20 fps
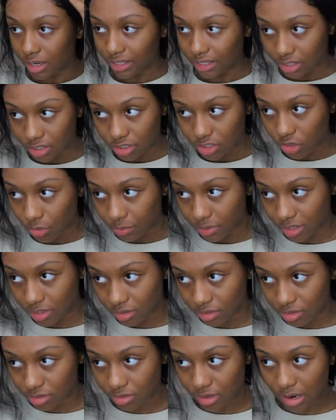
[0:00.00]
I didn't show me
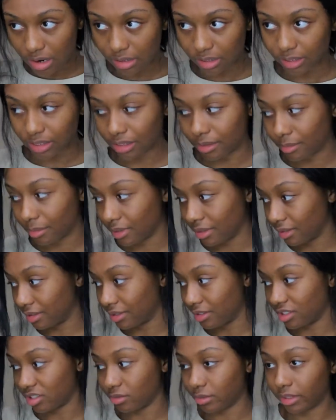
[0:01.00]
installing it
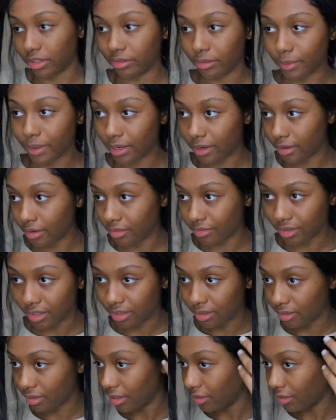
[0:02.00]
because it's just really repetitive and